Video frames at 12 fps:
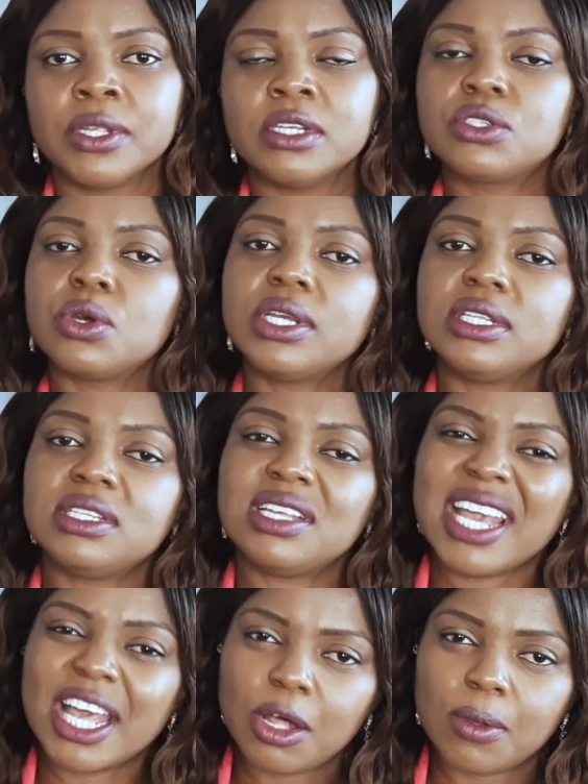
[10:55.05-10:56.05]
So it
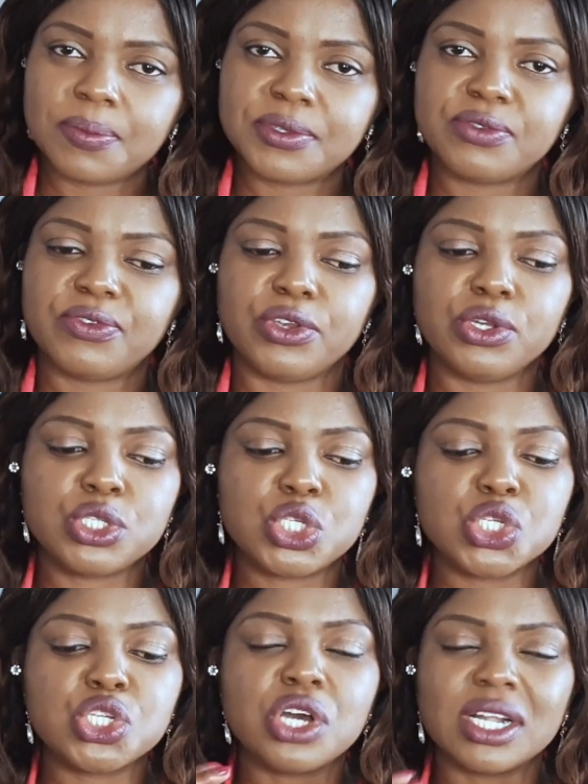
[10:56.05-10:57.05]
helps for you
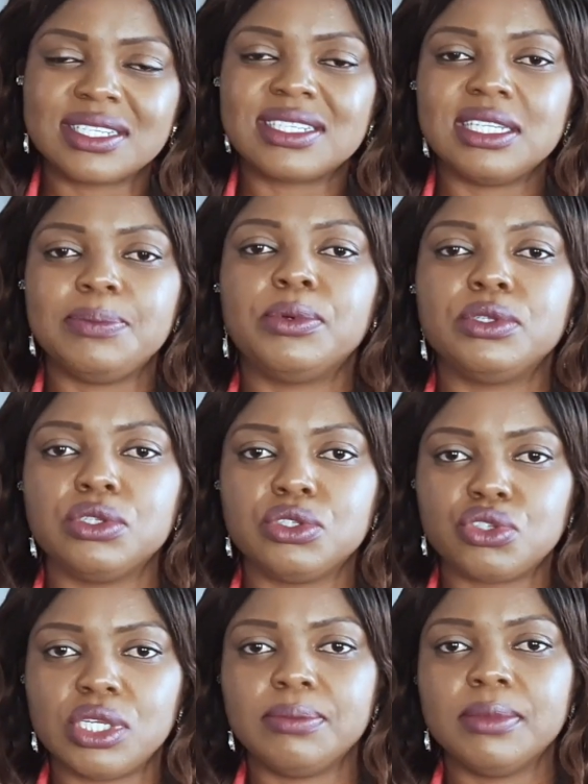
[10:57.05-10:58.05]
to not sleep on your
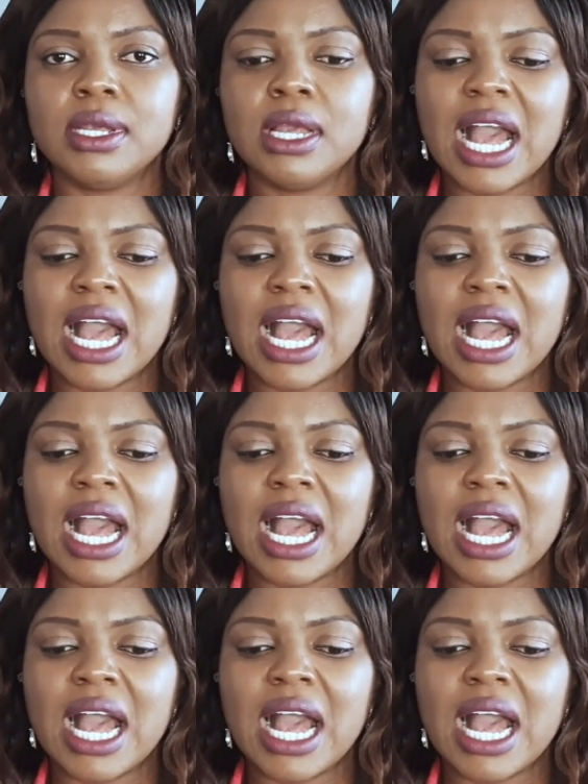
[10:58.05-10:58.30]
dream